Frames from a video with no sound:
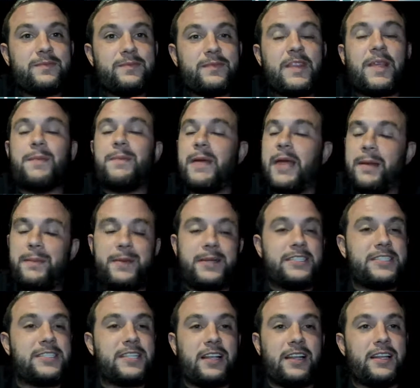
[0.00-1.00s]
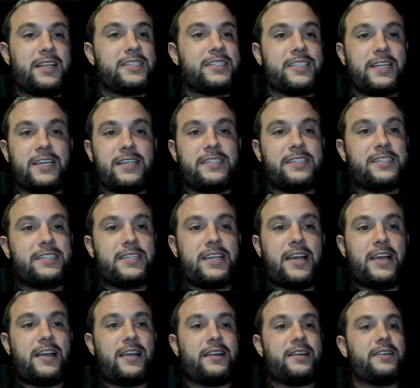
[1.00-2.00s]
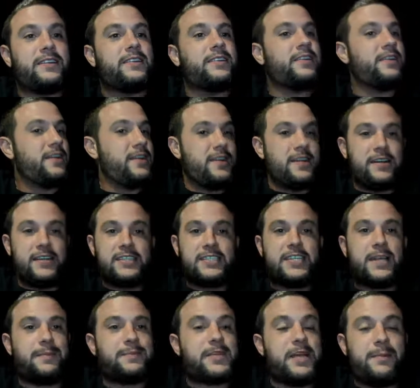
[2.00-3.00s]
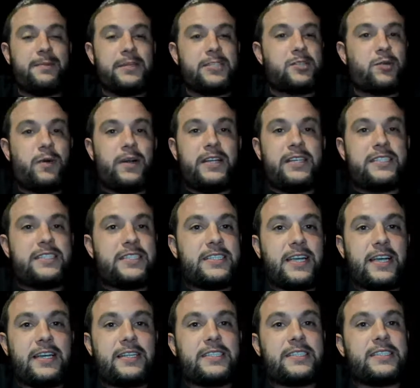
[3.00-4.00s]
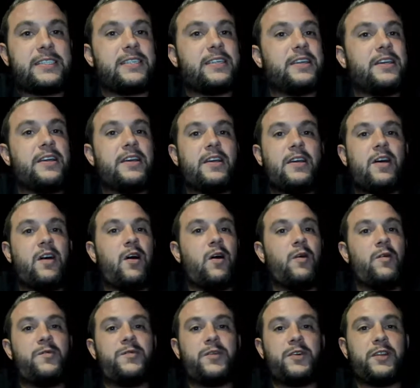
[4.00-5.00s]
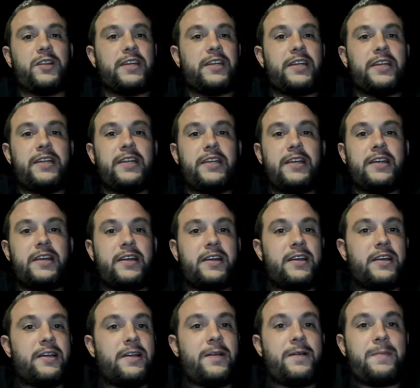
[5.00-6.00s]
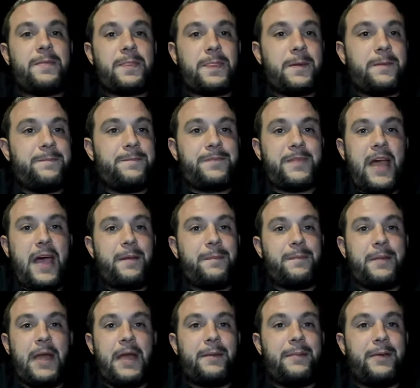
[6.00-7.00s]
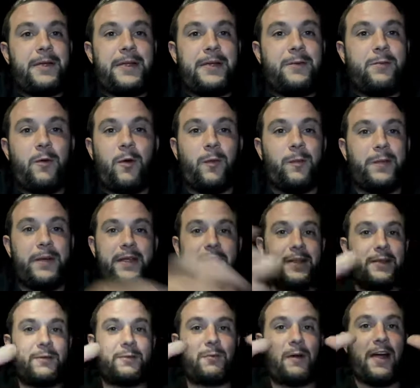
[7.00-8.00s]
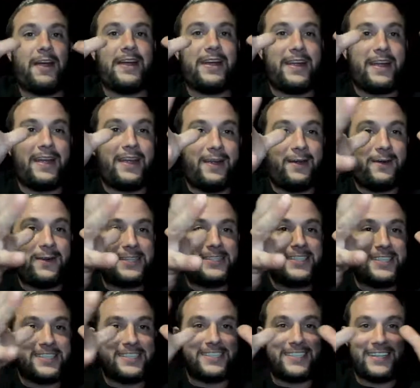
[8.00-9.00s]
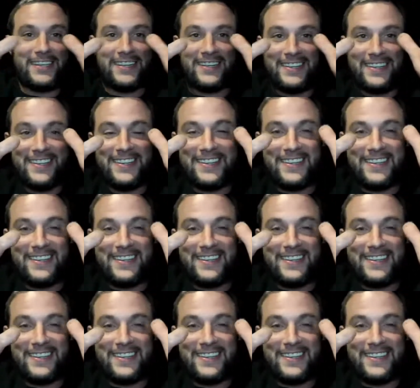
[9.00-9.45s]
The baby still exists. In September 26th, hopefully that baby will be right here existing.